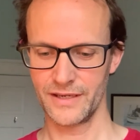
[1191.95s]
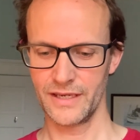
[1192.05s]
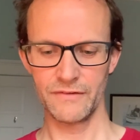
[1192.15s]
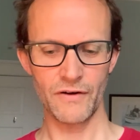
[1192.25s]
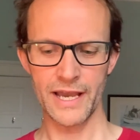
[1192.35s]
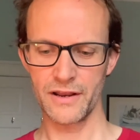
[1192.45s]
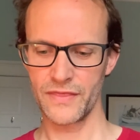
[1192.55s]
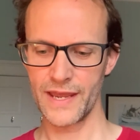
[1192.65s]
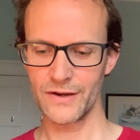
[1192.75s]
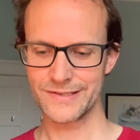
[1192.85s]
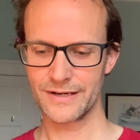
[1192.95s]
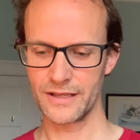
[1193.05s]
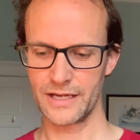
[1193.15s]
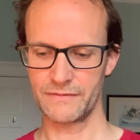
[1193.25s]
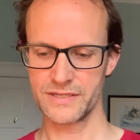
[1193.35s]
"If I had 1,000
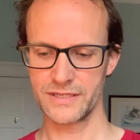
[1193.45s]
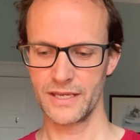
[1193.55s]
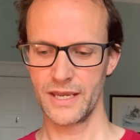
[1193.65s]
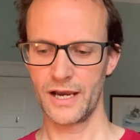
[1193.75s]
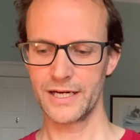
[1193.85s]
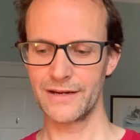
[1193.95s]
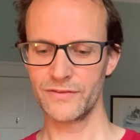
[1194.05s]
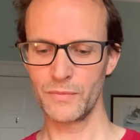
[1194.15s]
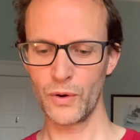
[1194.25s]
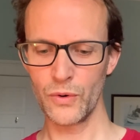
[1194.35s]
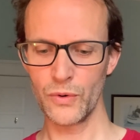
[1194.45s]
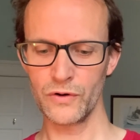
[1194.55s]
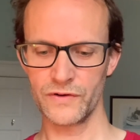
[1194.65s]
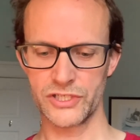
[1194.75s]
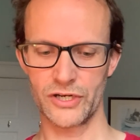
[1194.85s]
lives, I'd give them all
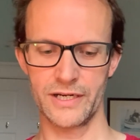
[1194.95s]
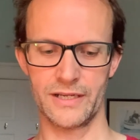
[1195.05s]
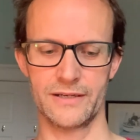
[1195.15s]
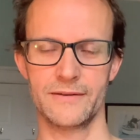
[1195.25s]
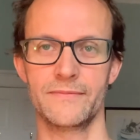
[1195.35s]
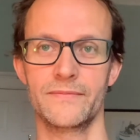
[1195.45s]
for China."